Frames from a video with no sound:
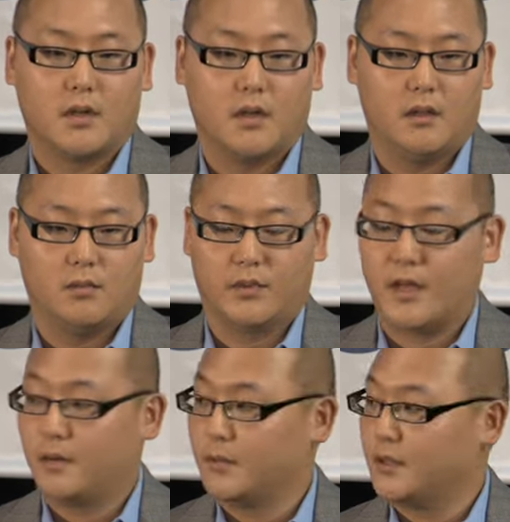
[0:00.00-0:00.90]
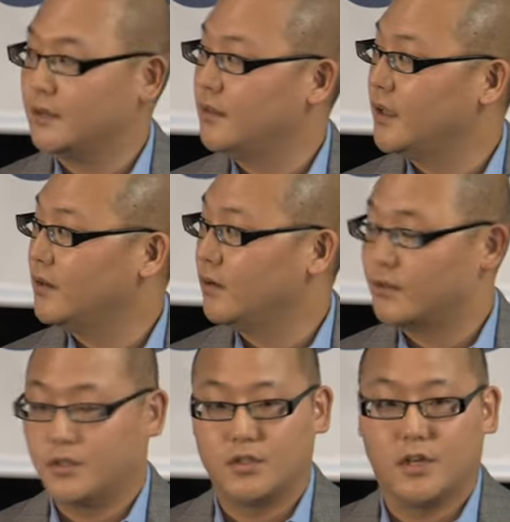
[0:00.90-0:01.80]
And then with that, I'm going to hand it over
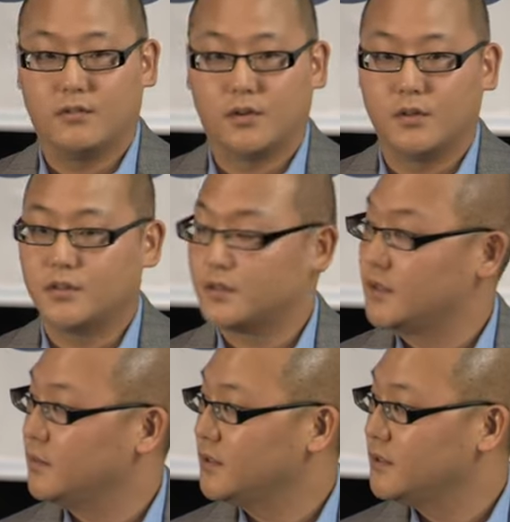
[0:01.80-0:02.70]
to Jay for closing statements.